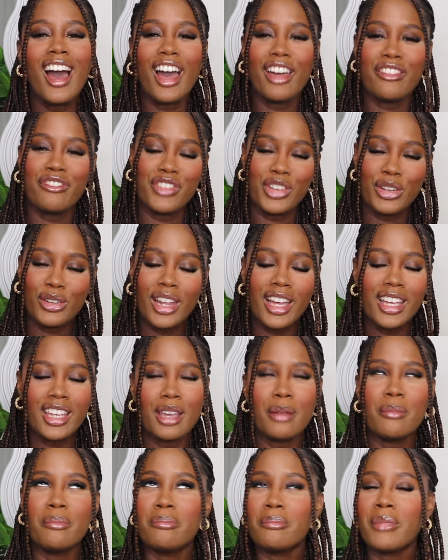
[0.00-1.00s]
i feel
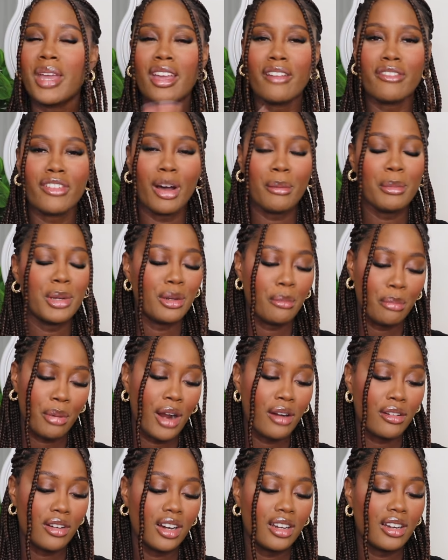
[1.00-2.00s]
like it may have come in a
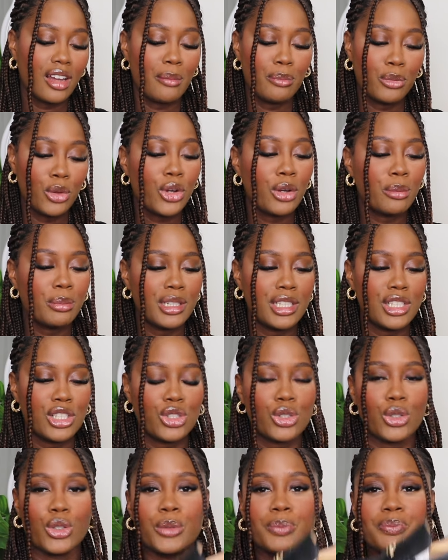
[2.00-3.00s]
brown color i'm not completely
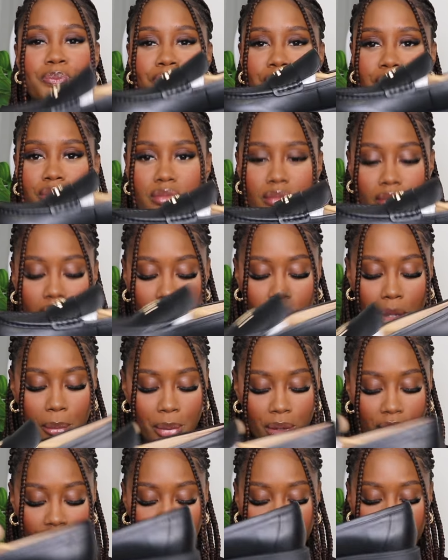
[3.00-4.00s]
sure
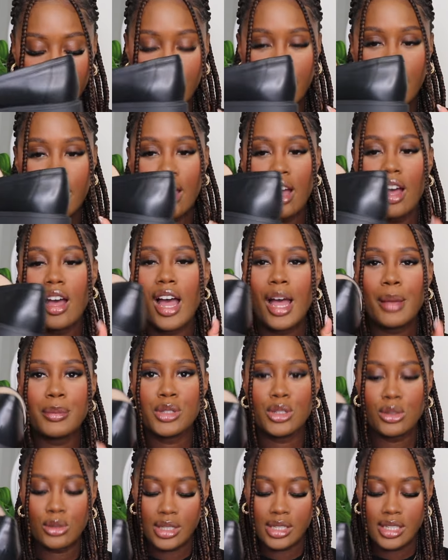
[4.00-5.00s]
but
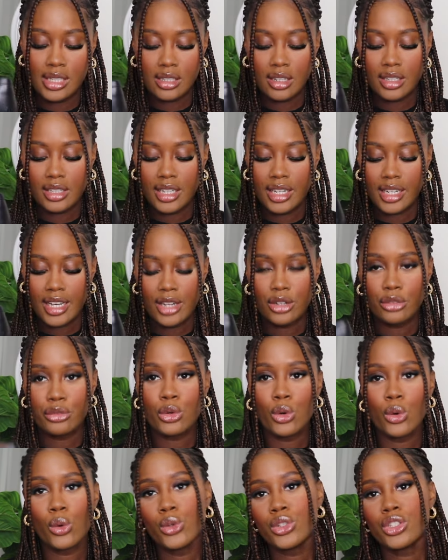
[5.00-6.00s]
absolutely stunning and
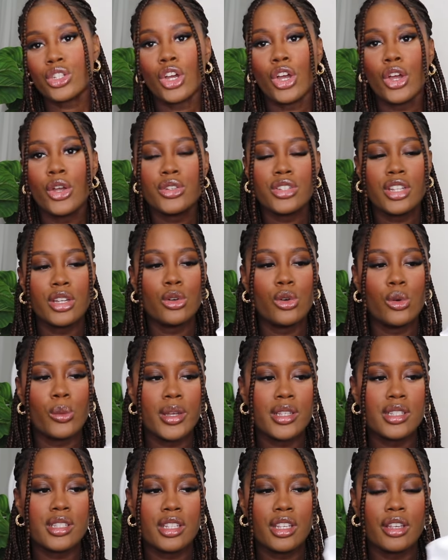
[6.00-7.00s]
of course coach they
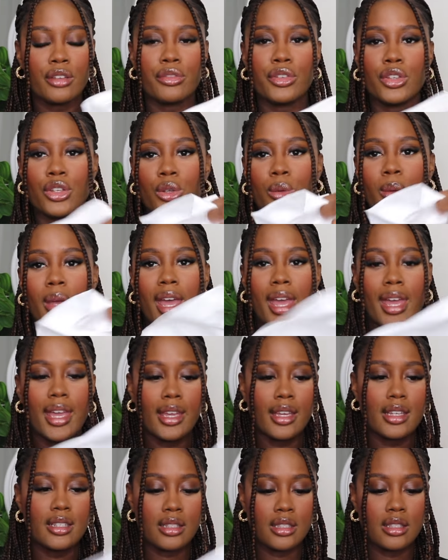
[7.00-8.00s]
always give you
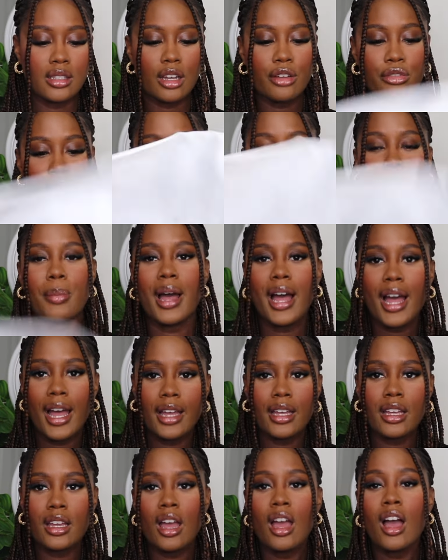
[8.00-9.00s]
a duffel
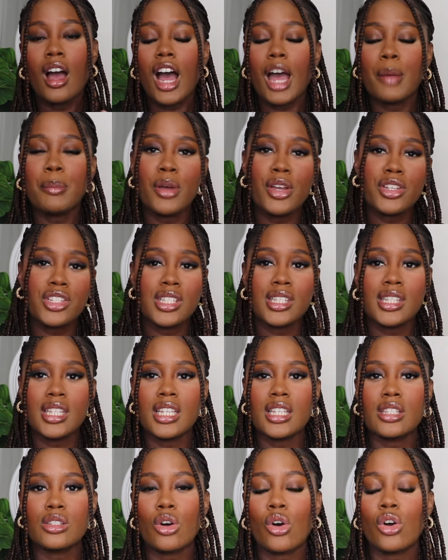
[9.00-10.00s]
bag i purchased
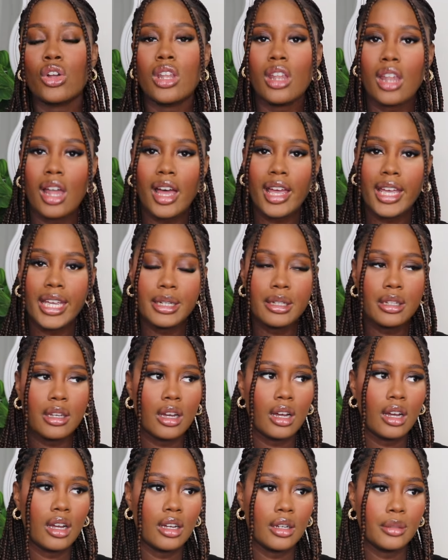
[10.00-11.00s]
these online
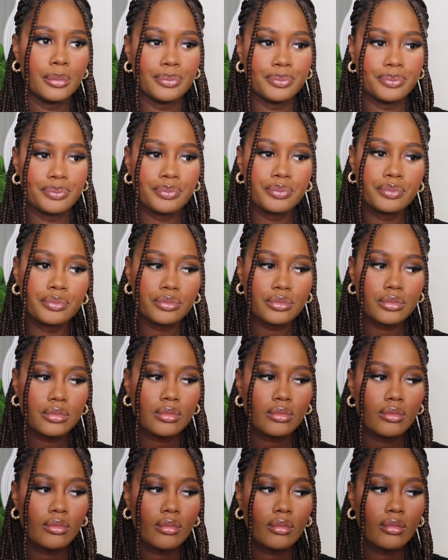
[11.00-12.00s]
um,
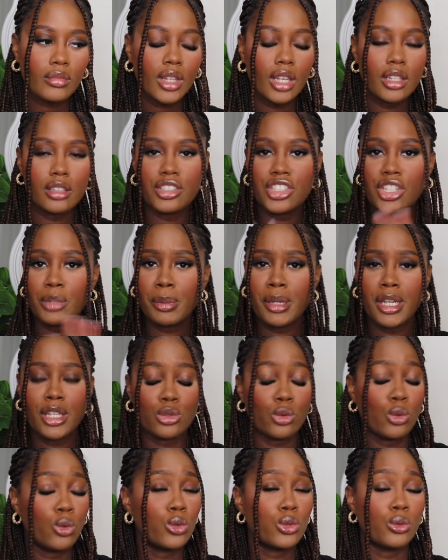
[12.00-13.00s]
shipping
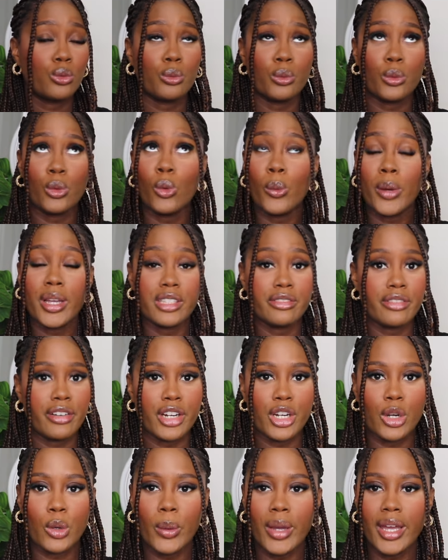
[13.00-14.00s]
is all, always
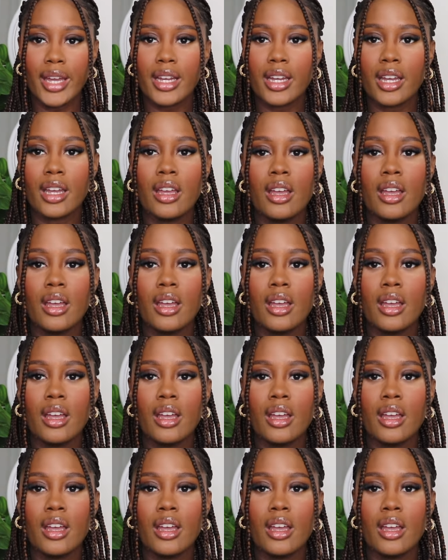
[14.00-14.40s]
very quick